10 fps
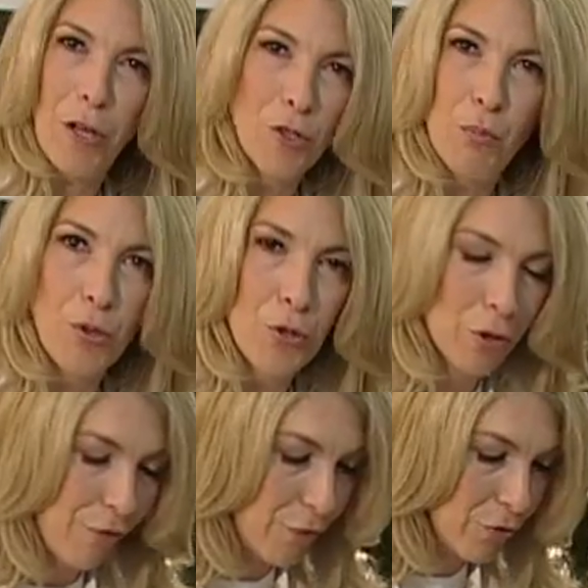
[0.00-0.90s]
those
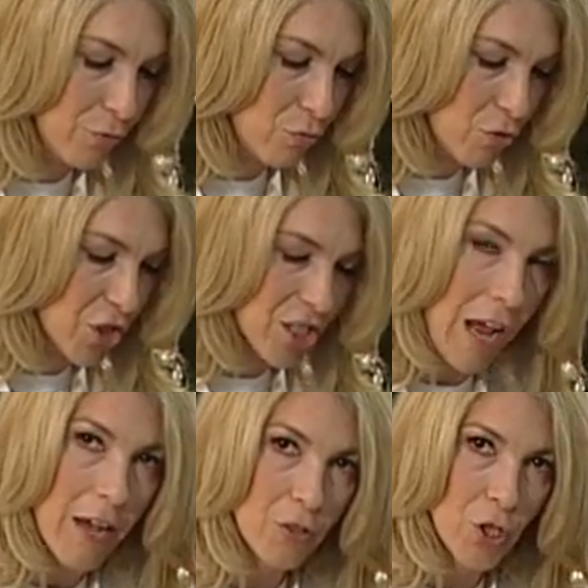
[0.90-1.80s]
beautiful
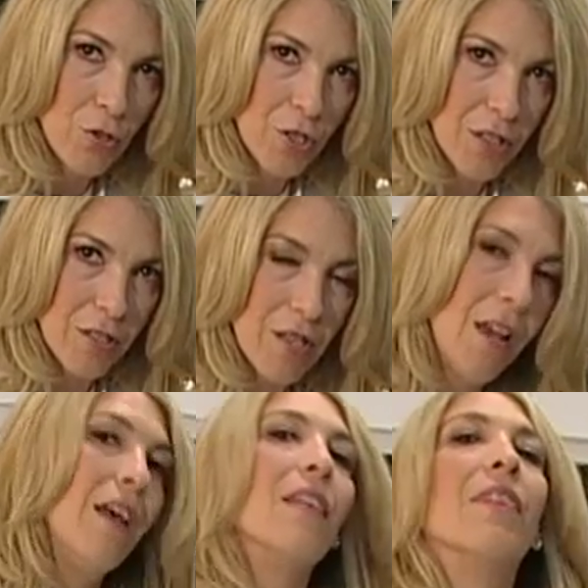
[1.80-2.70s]
stock juices,
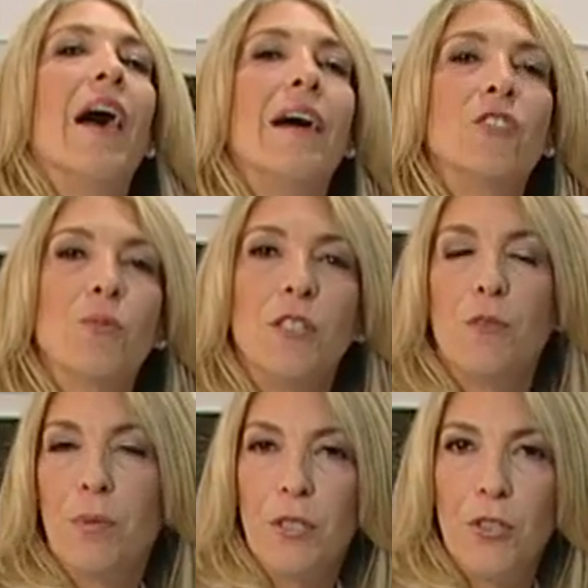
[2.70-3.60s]
that's when
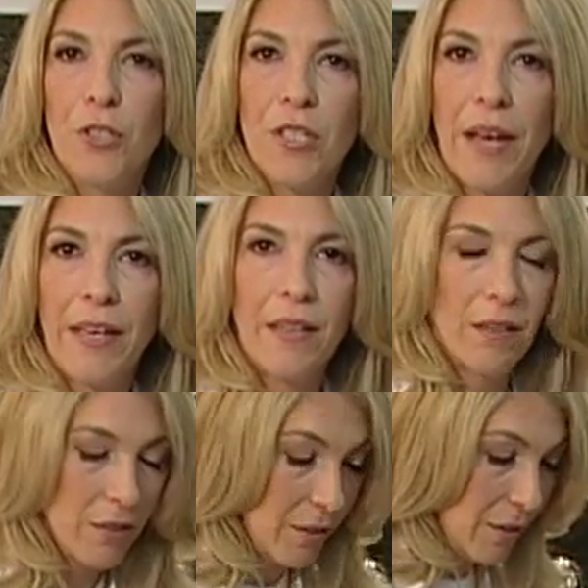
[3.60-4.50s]
you put your second
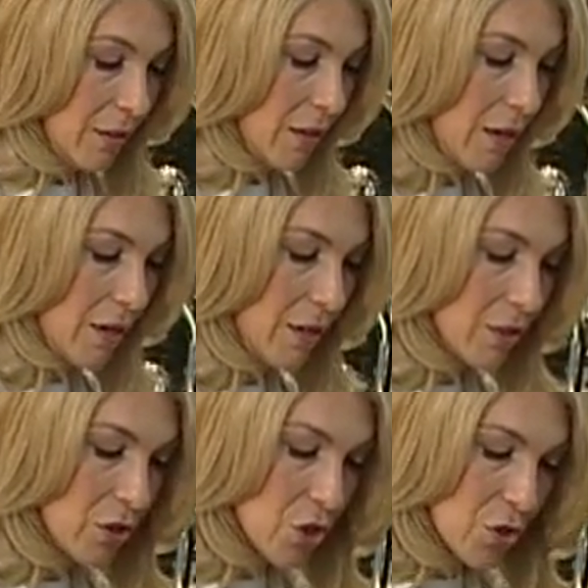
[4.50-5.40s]

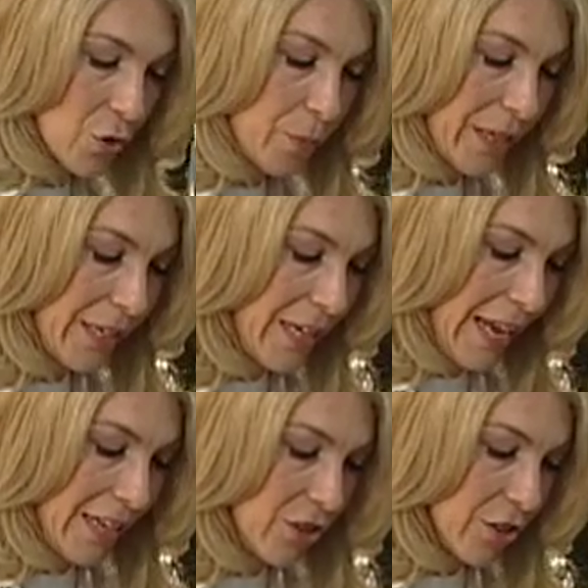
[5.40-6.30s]
scoop in
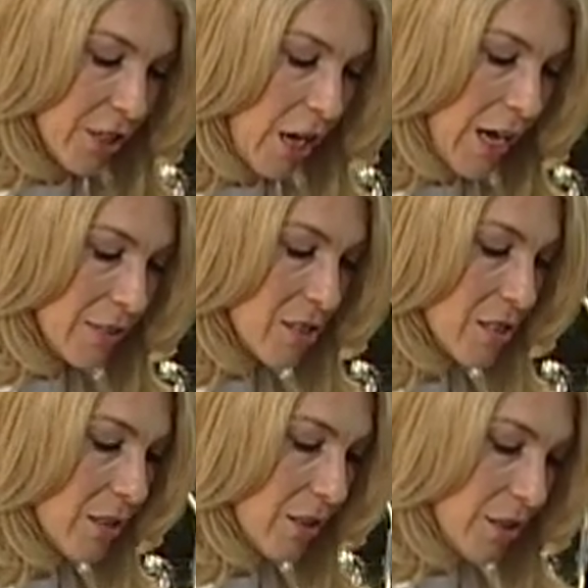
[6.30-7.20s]
and you're
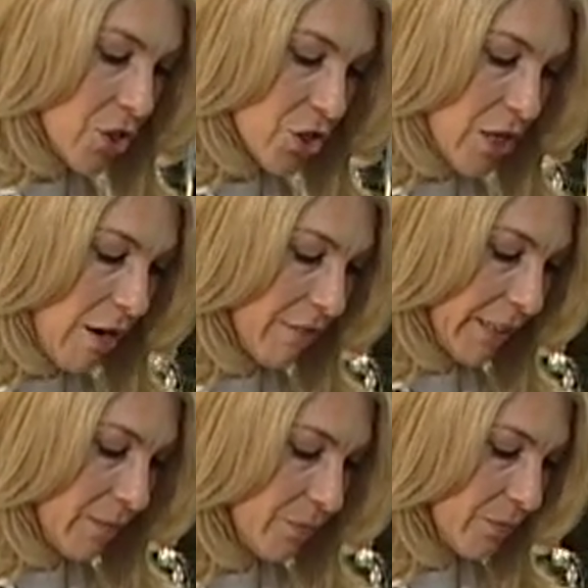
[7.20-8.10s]
constantly stirring.